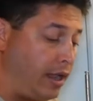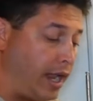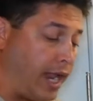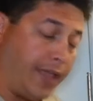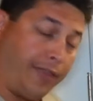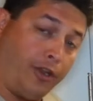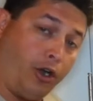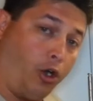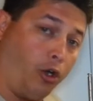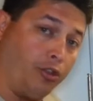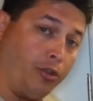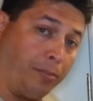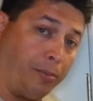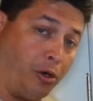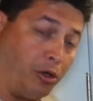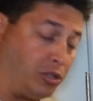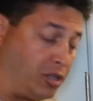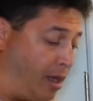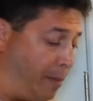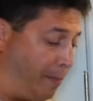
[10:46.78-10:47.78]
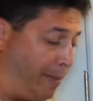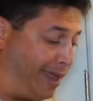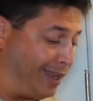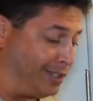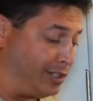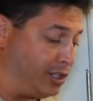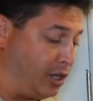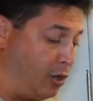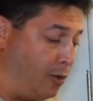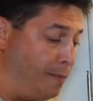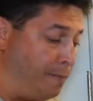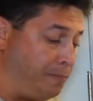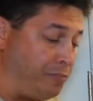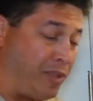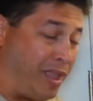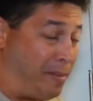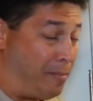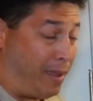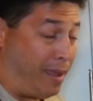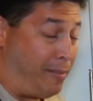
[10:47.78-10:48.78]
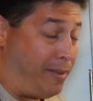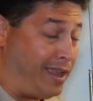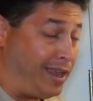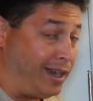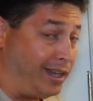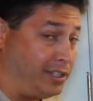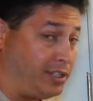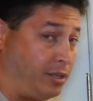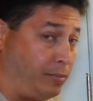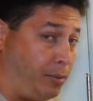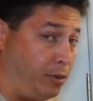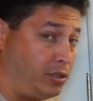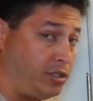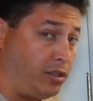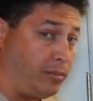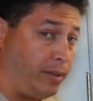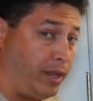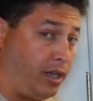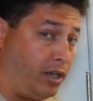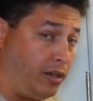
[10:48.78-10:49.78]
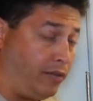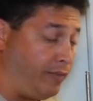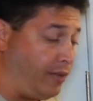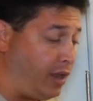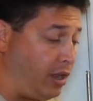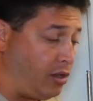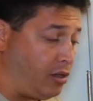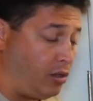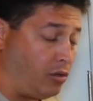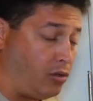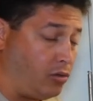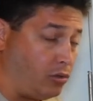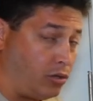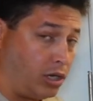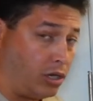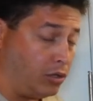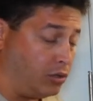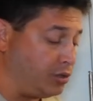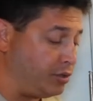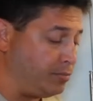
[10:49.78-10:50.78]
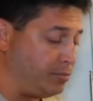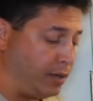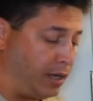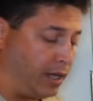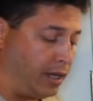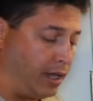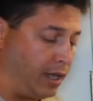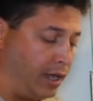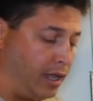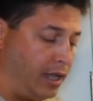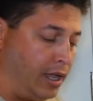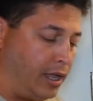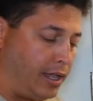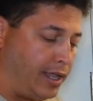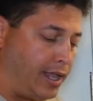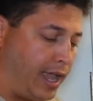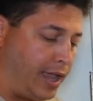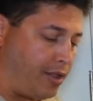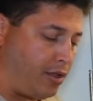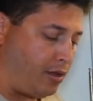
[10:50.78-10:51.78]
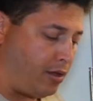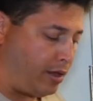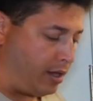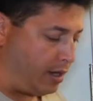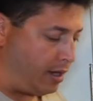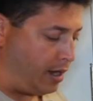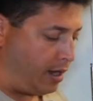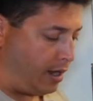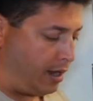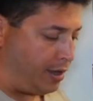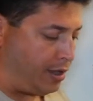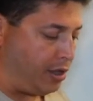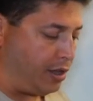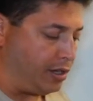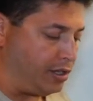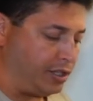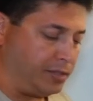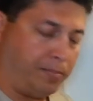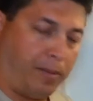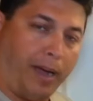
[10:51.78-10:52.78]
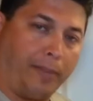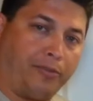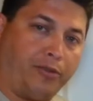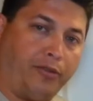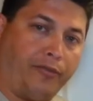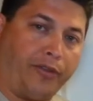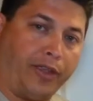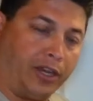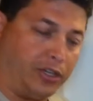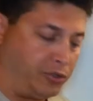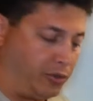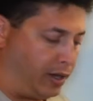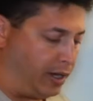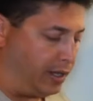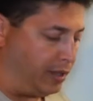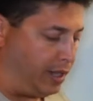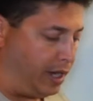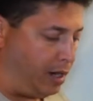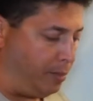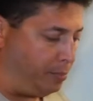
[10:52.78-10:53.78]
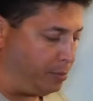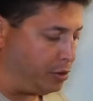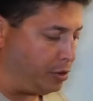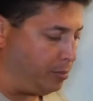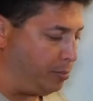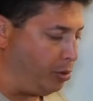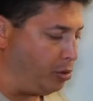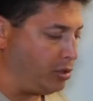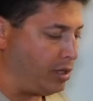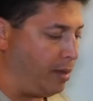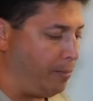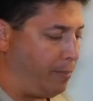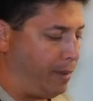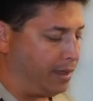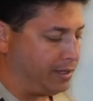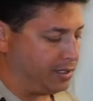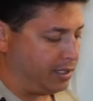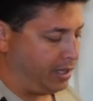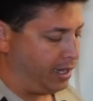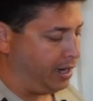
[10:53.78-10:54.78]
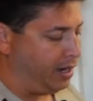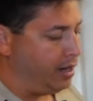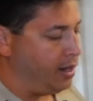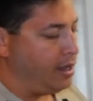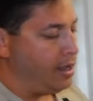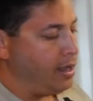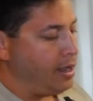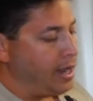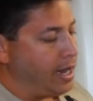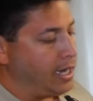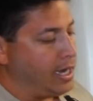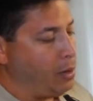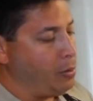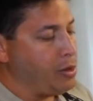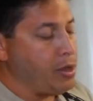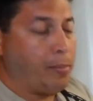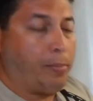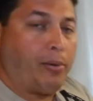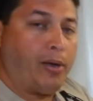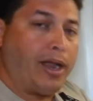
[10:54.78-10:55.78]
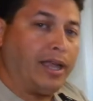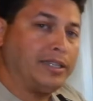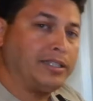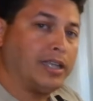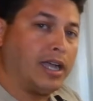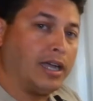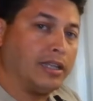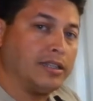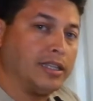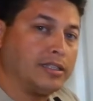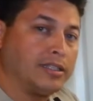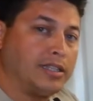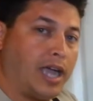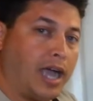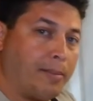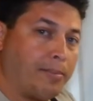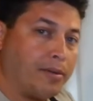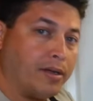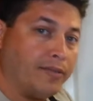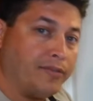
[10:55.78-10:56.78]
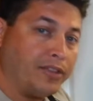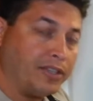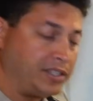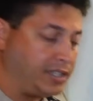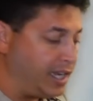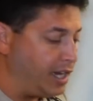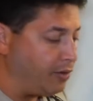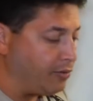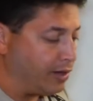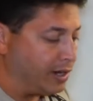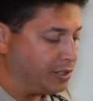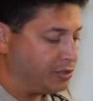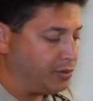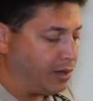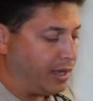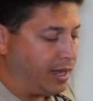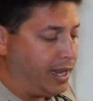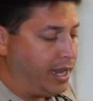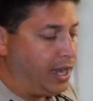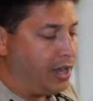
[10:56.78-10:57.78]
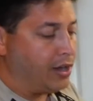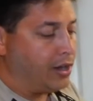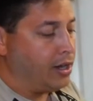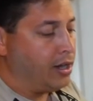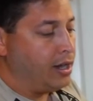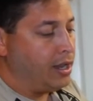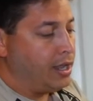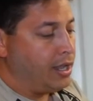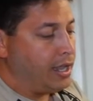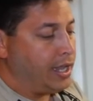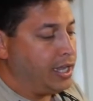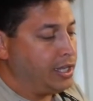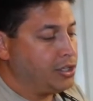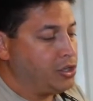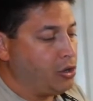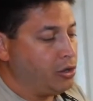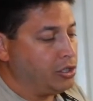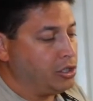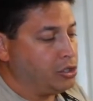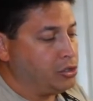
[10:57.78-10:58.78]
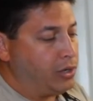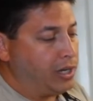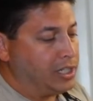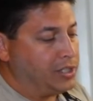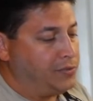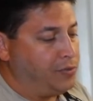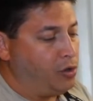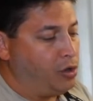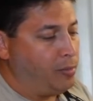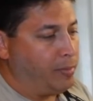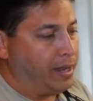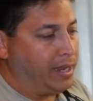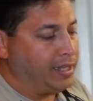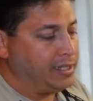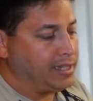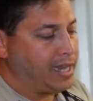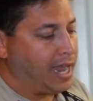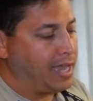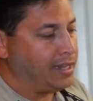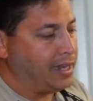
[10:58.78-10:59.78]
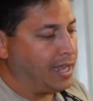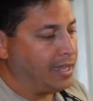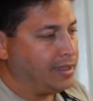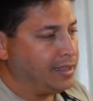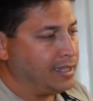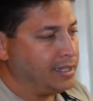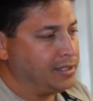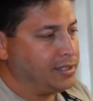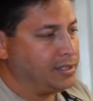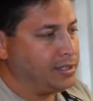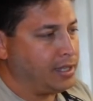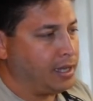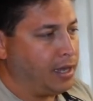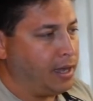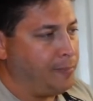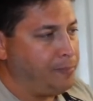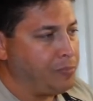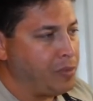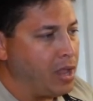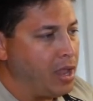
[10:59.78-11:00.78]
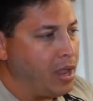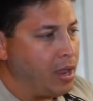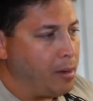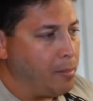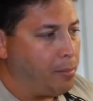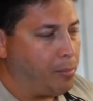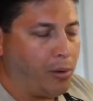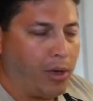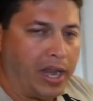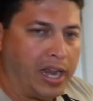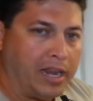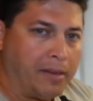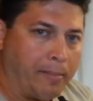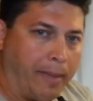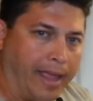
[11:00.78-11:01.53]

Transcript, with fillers: and it'll hold the proton packs. So maybe it is supposed to be her vehicle. Who knows? But yeah, you can just pop two figures right in there, put your proton packs in there. And then when you press on the top of the seat rest right here, he's going to transform, and he's got like this praying